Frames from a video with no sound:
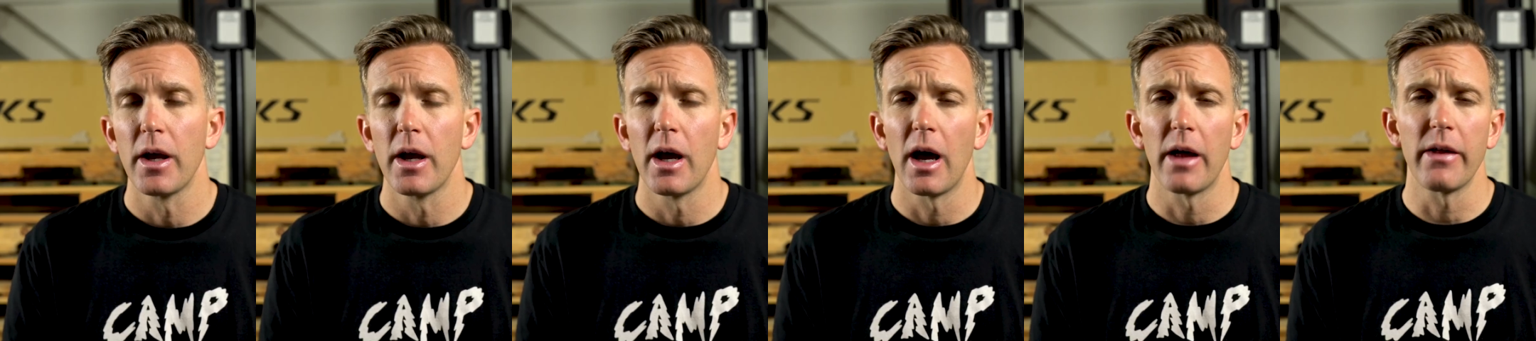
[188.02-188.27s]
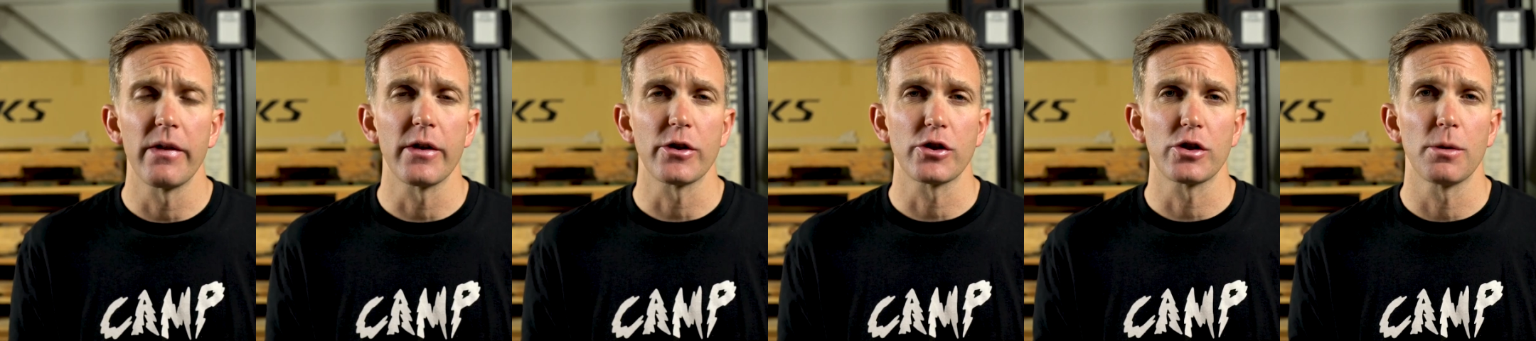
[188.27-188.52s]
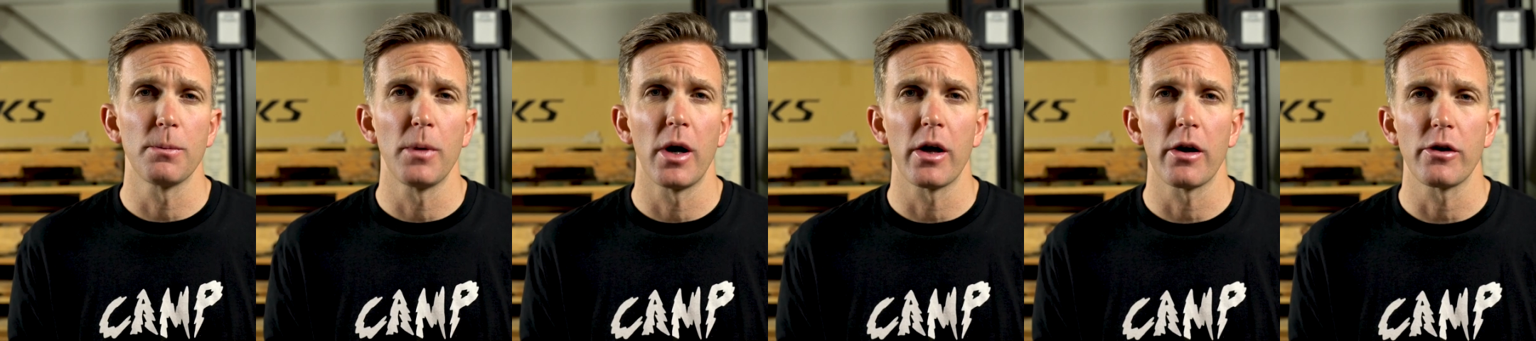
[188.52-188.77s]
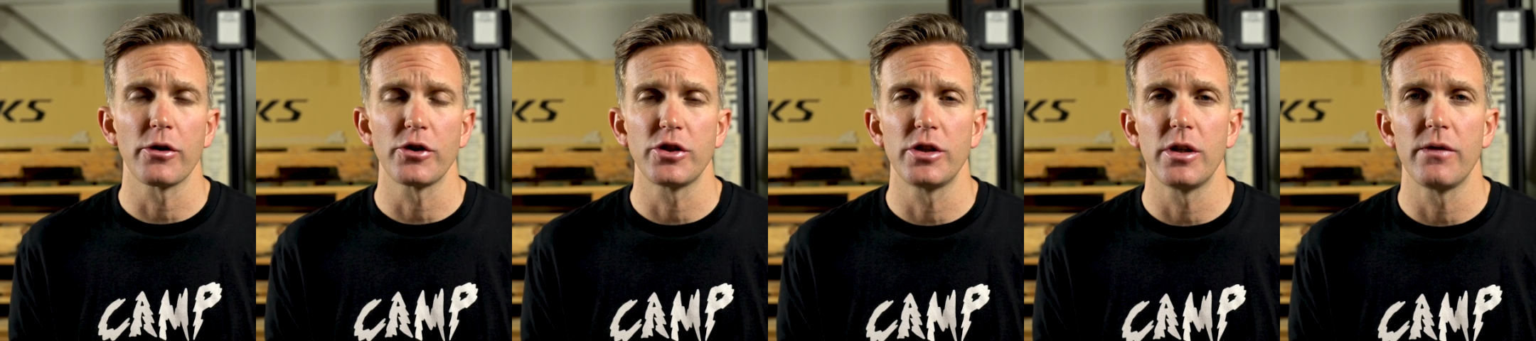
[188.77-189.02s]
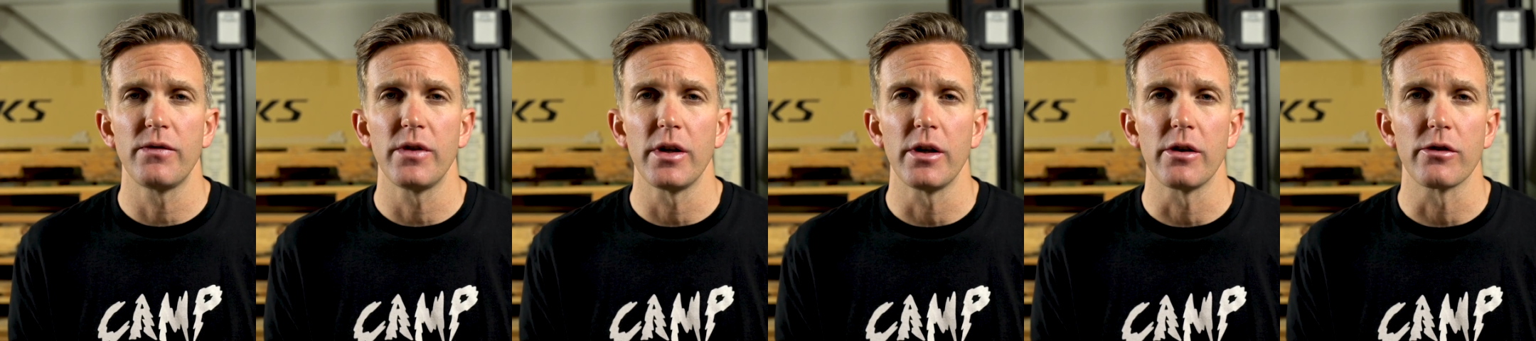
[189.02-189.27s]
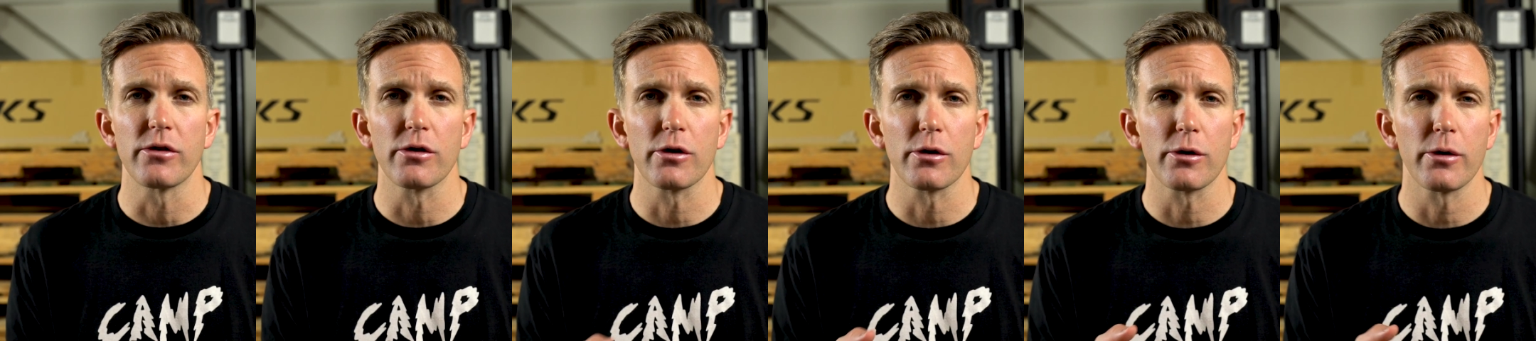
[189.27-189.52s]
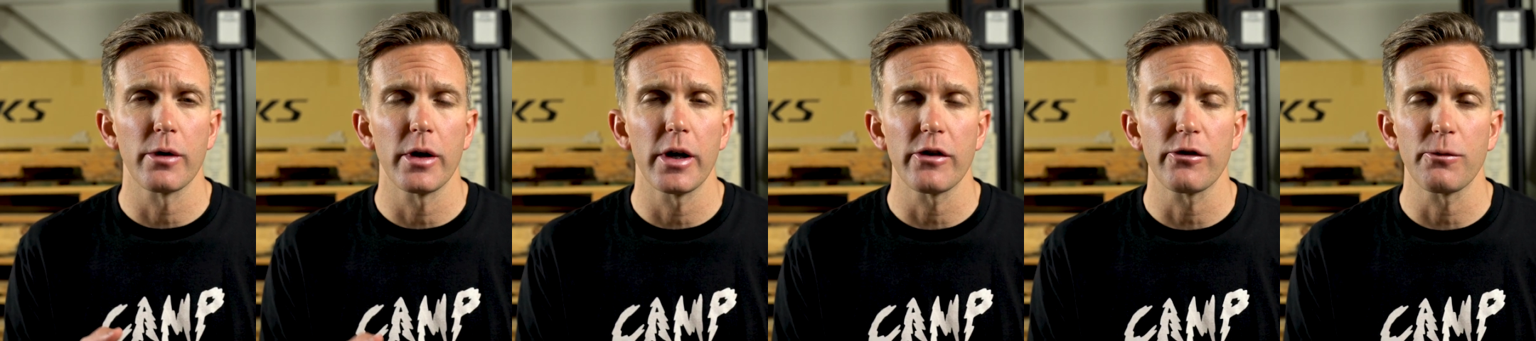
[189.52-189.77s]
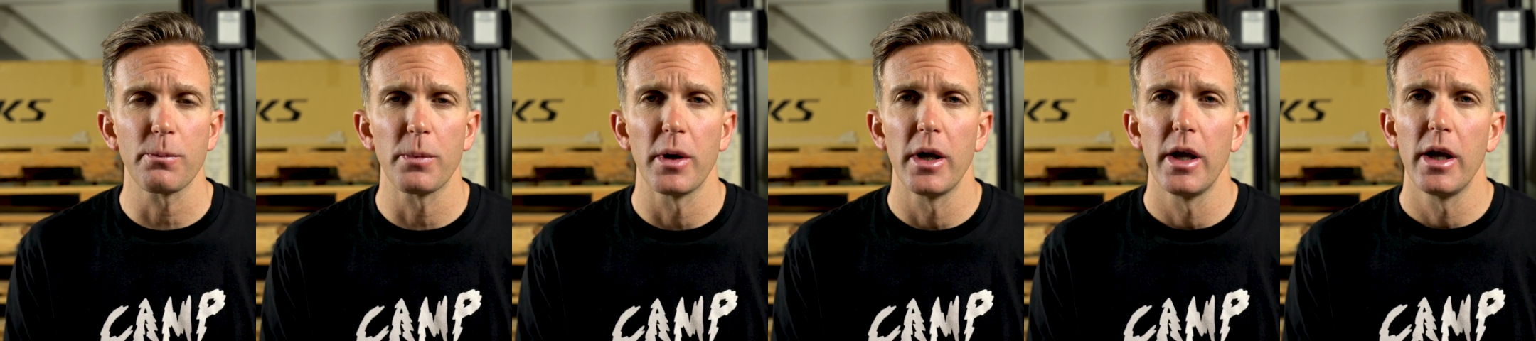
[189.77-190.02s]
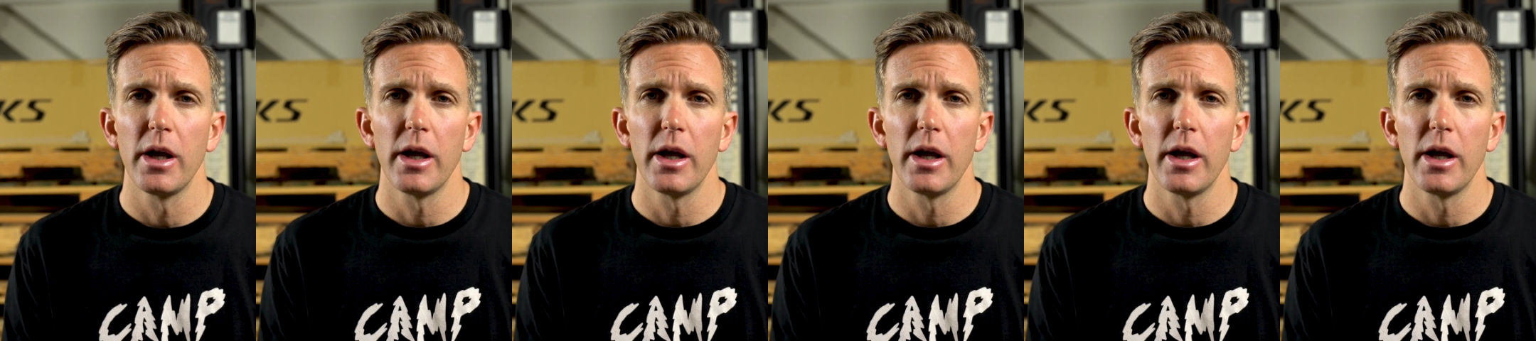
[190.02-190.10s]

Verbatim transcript: I think the Shimano shifting is crisp,